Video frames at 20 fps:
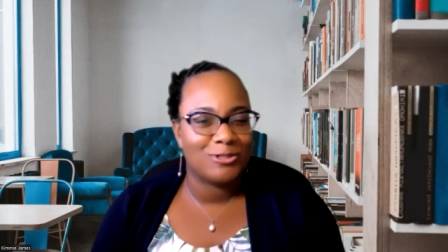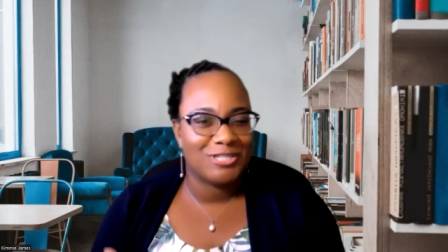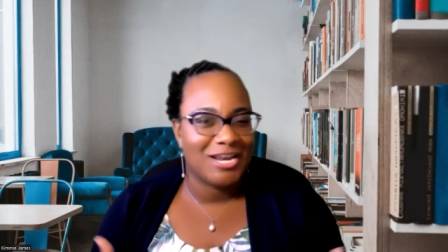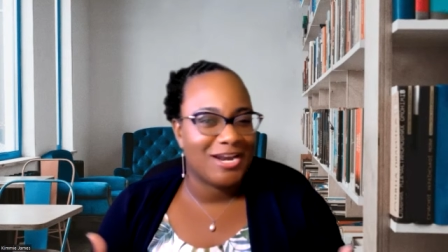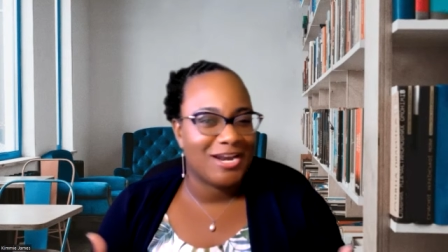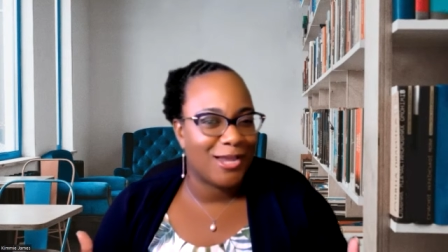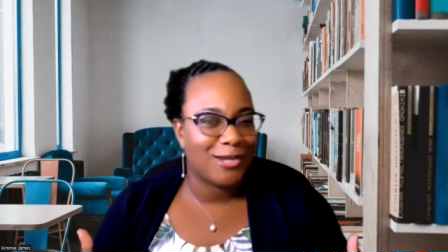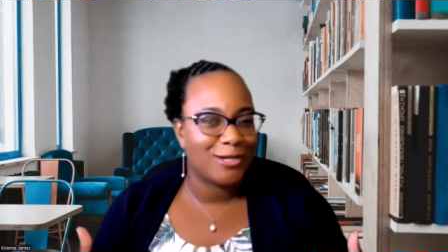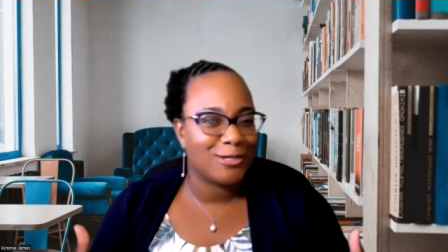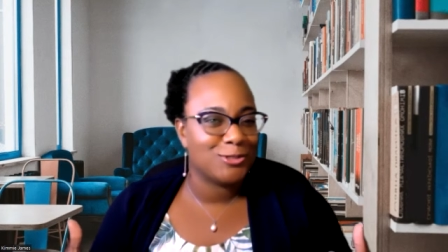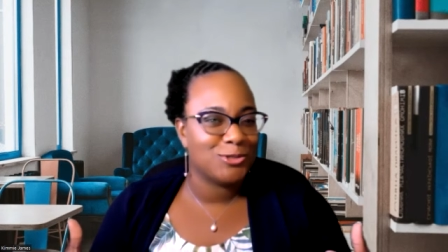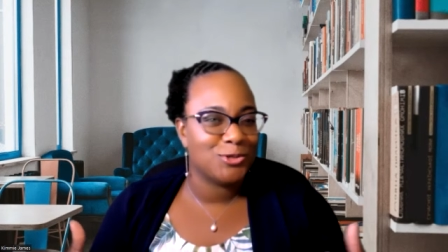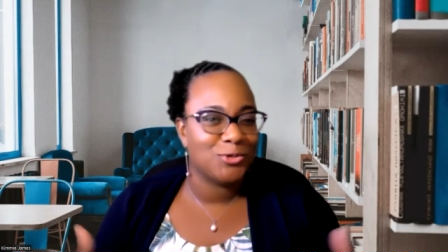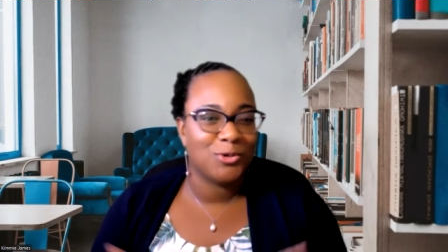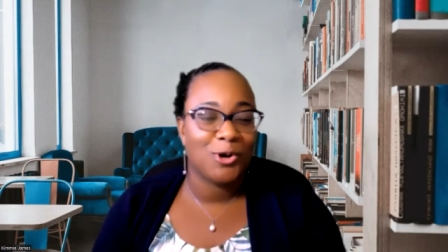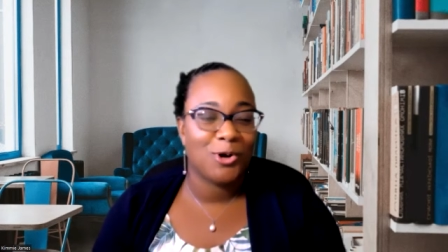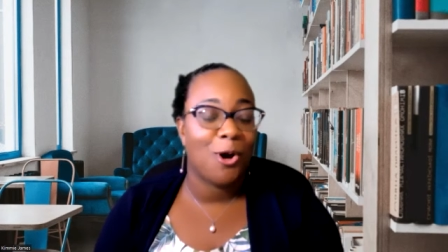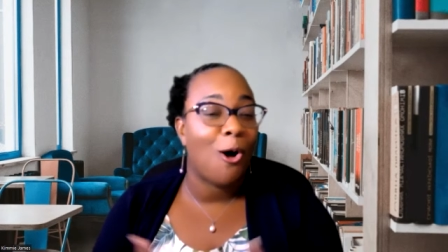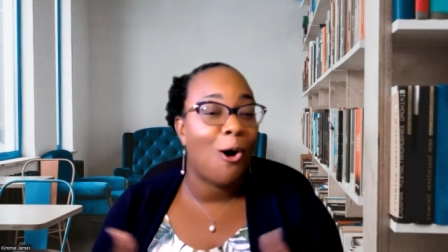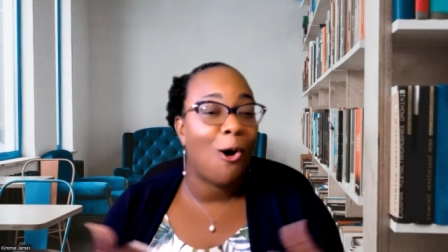and I could do
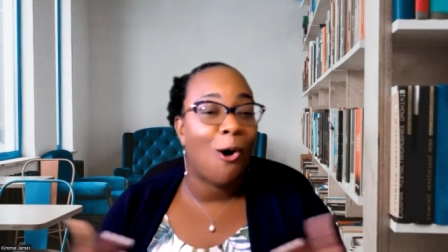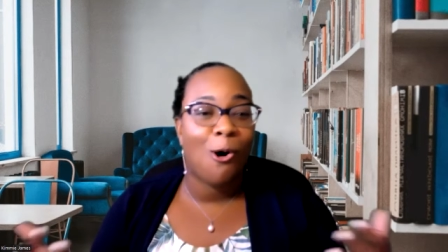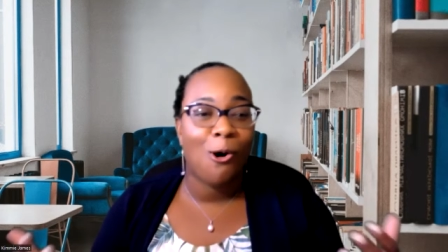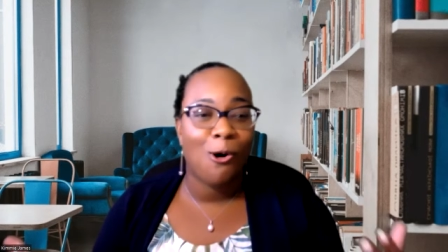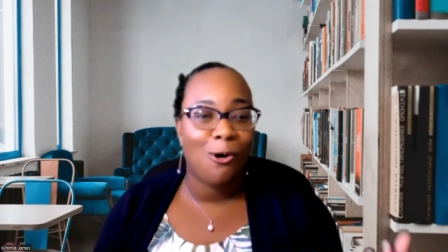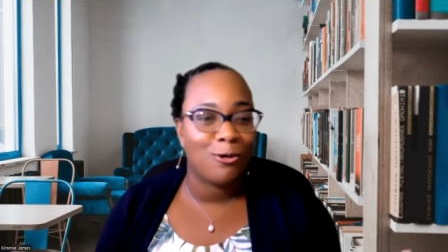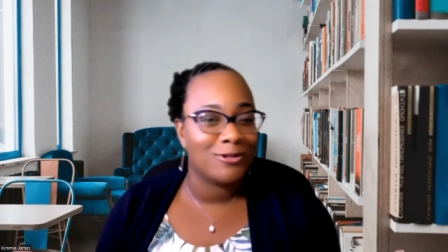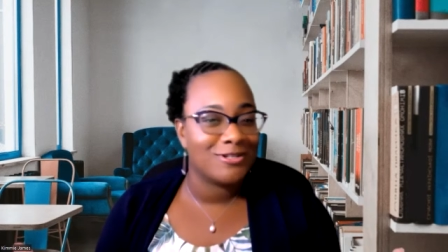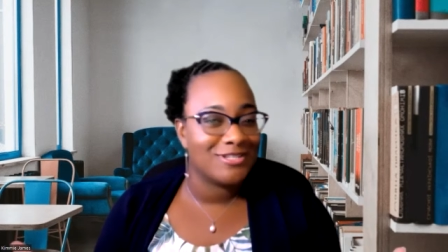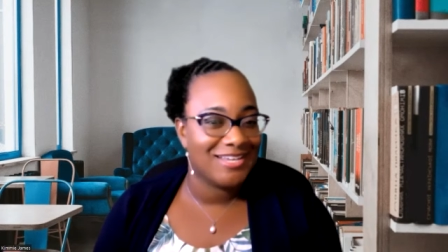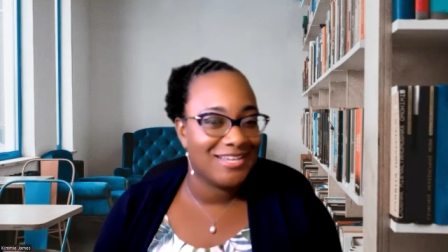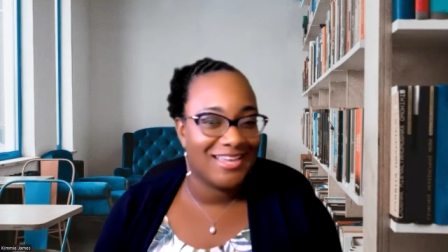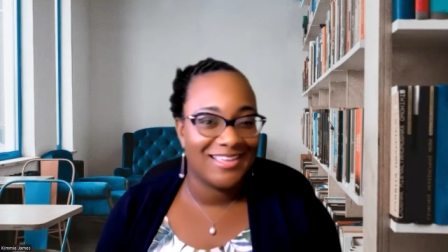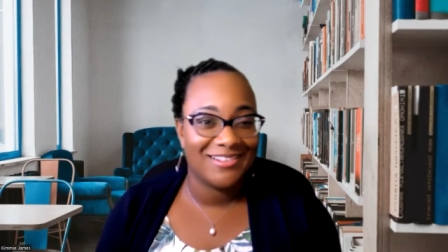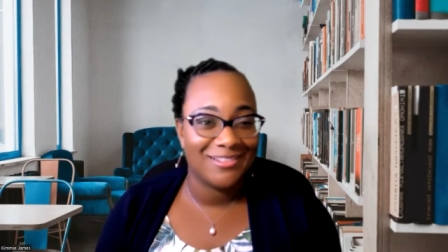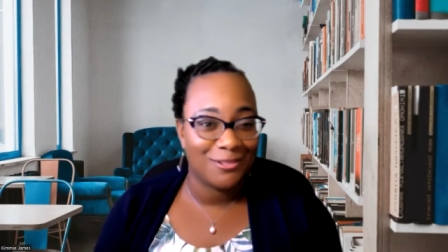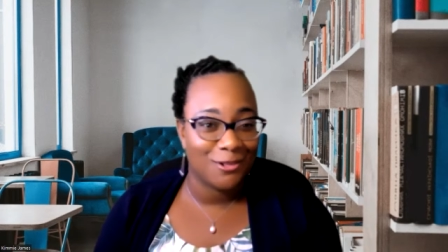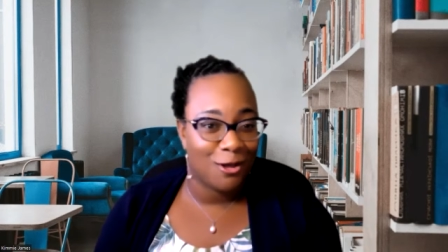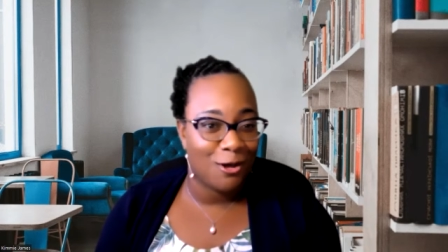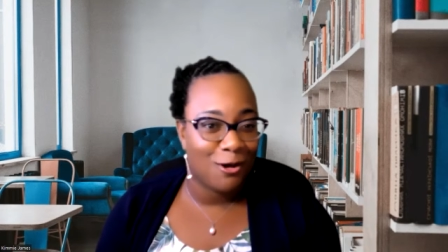it all day
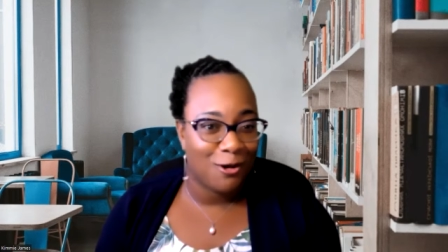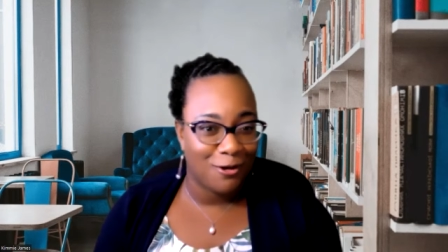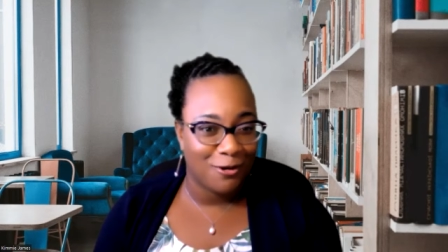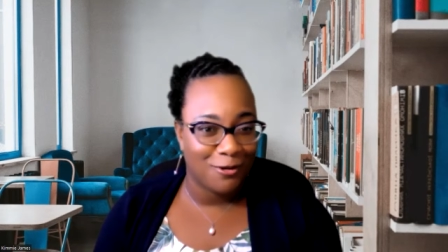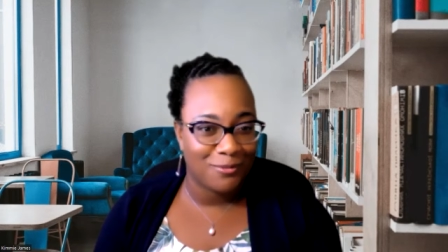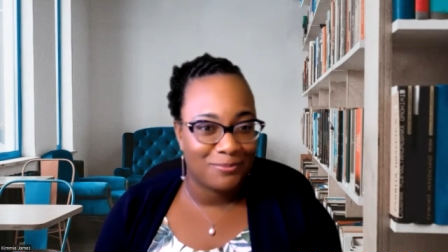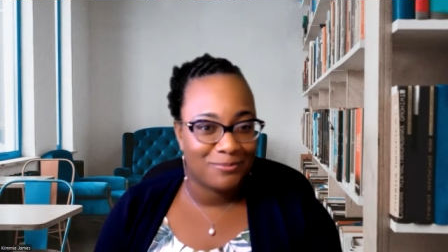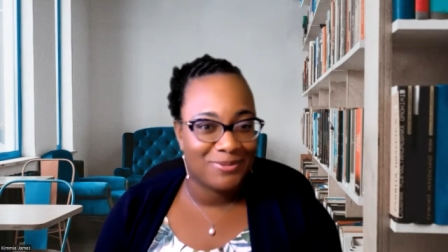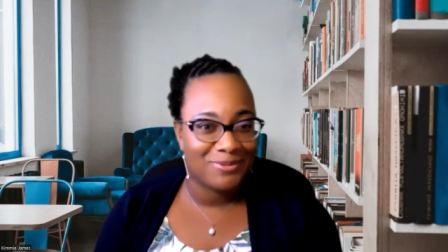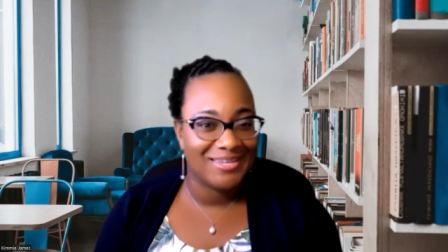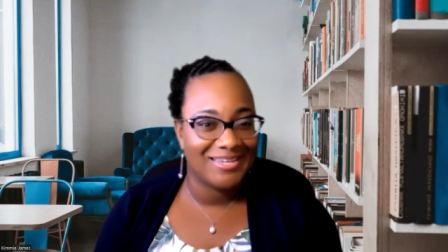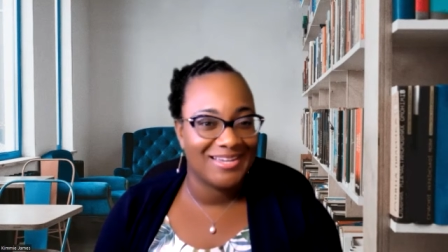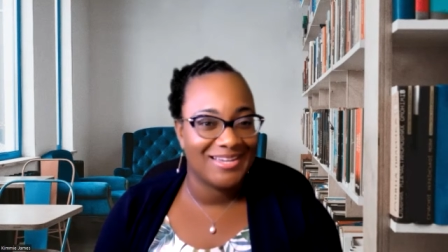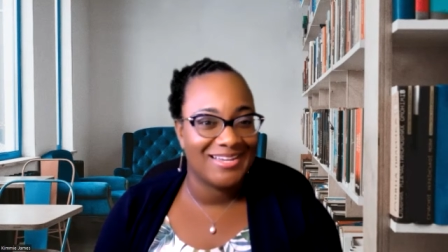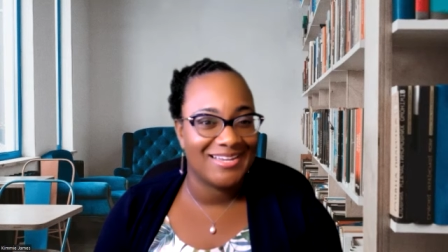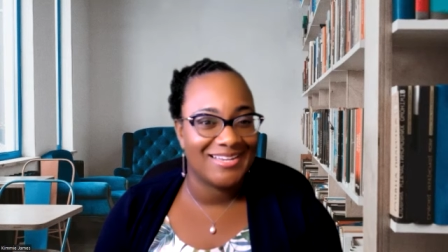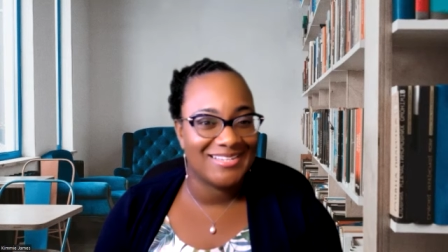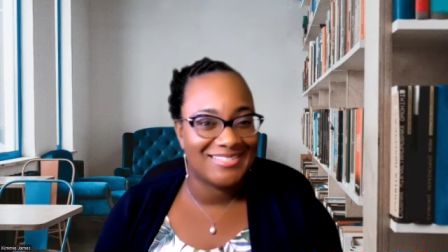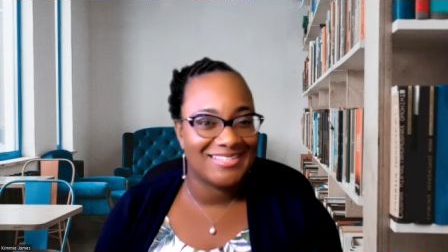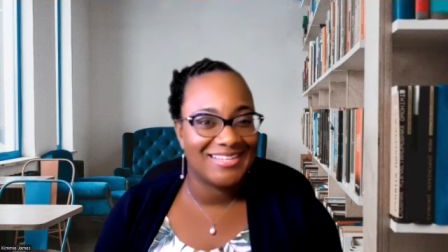long
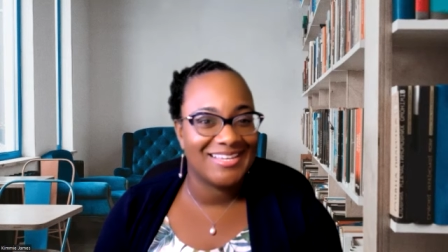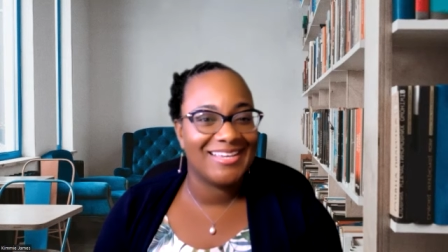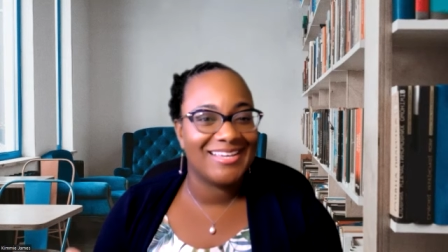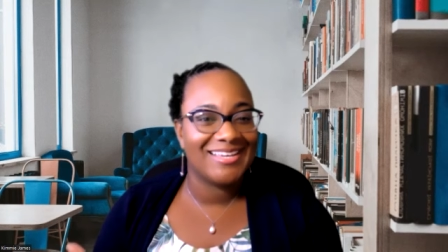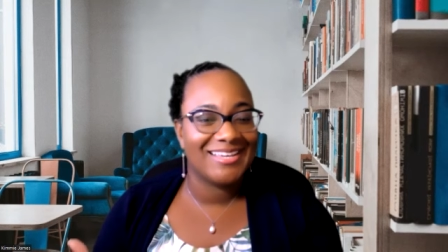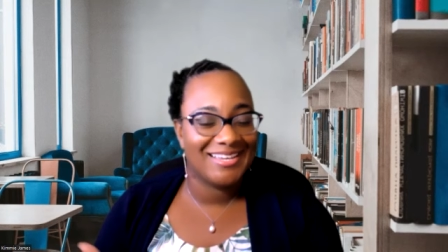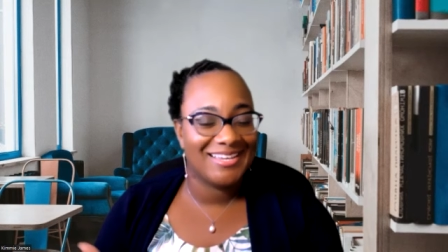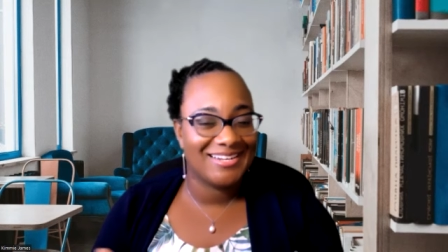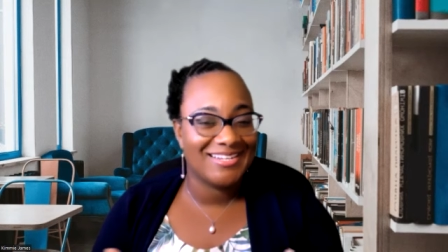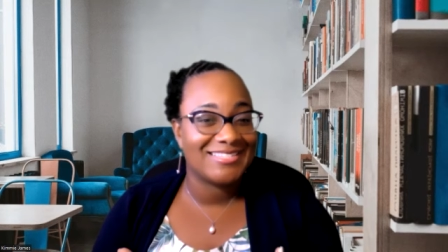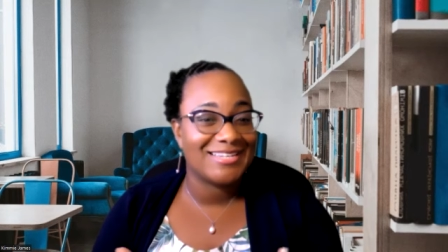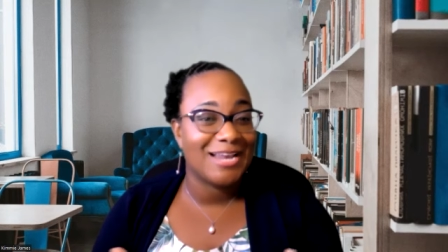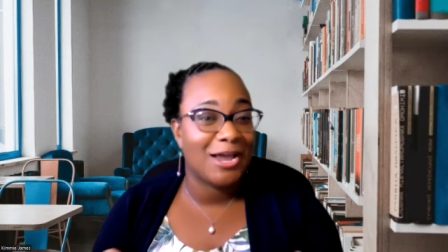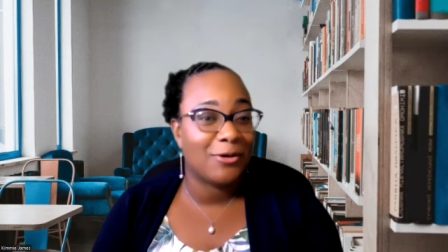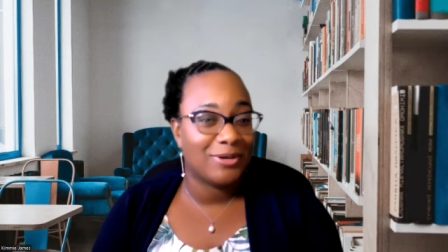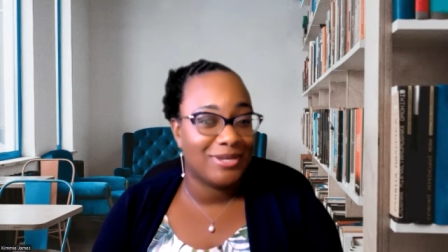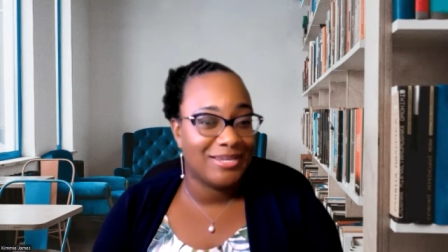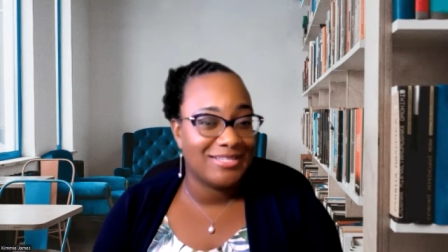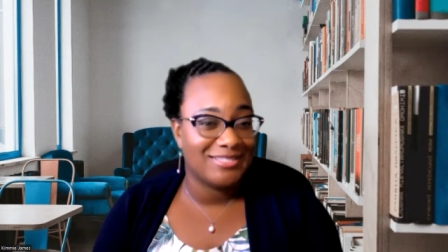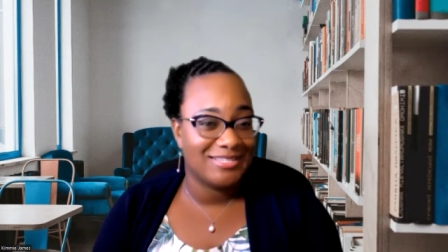because it is now
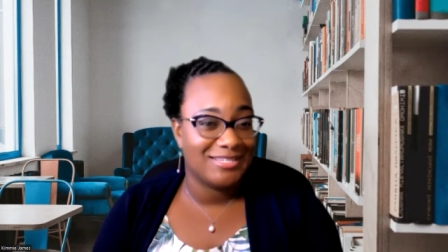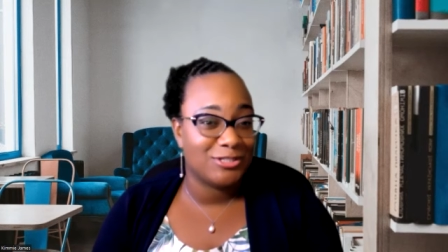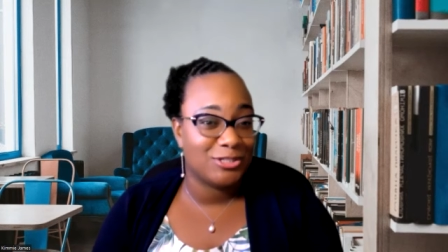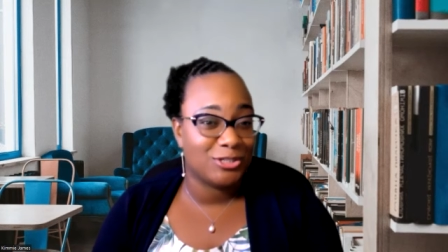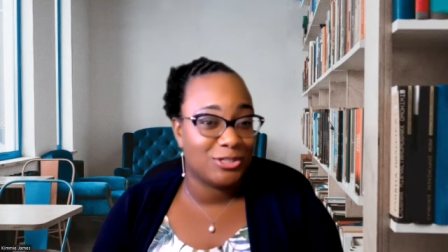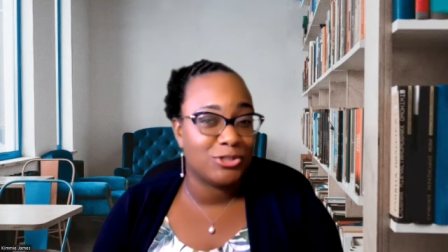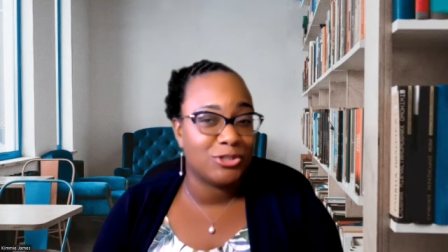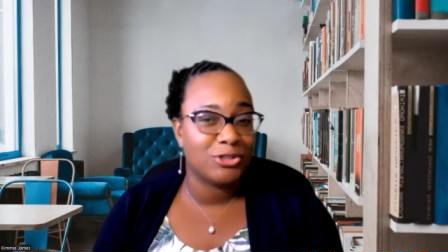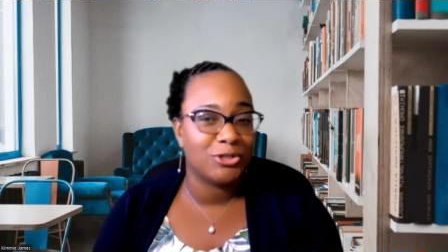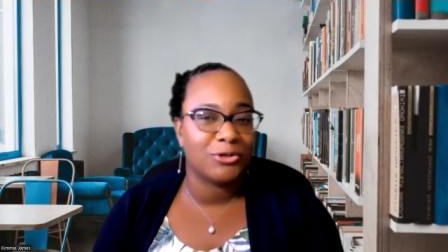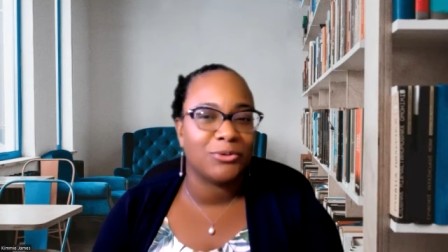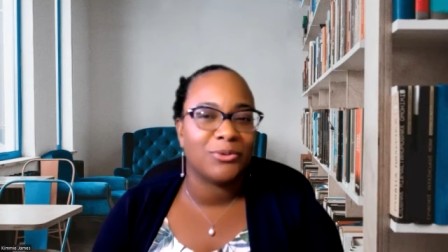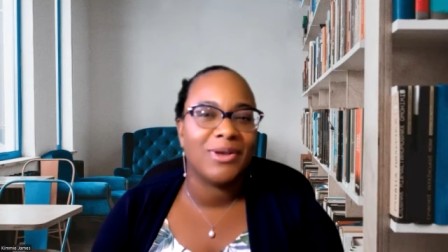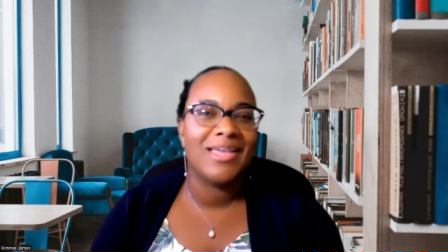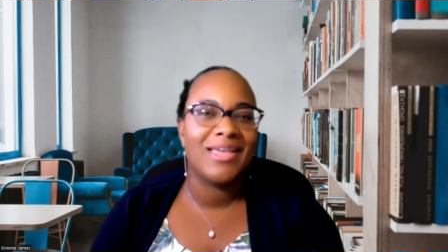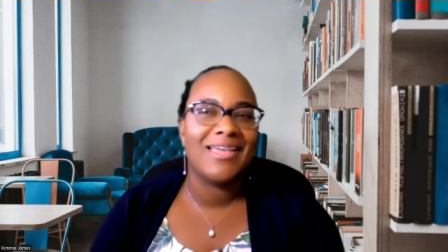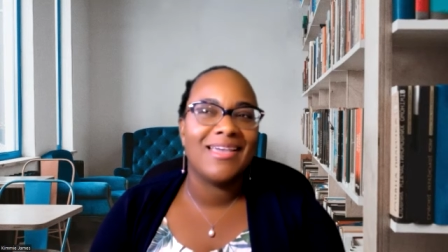easy to do.